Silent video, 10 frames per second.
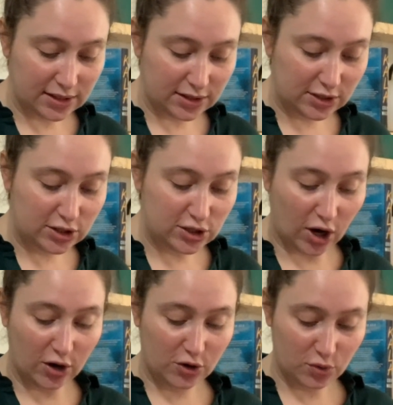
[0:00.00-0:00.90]

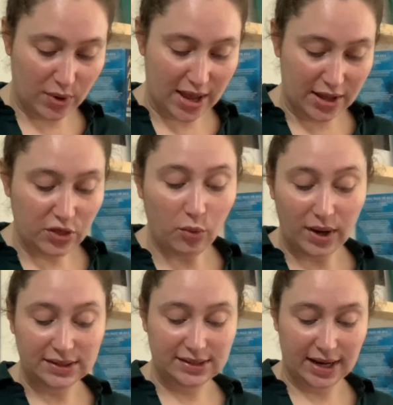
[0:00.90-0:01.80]
start with the
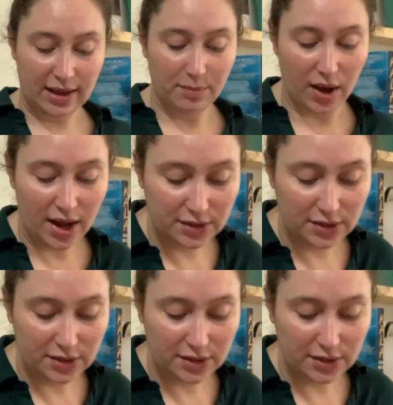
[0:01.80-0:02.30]
ones that I bought.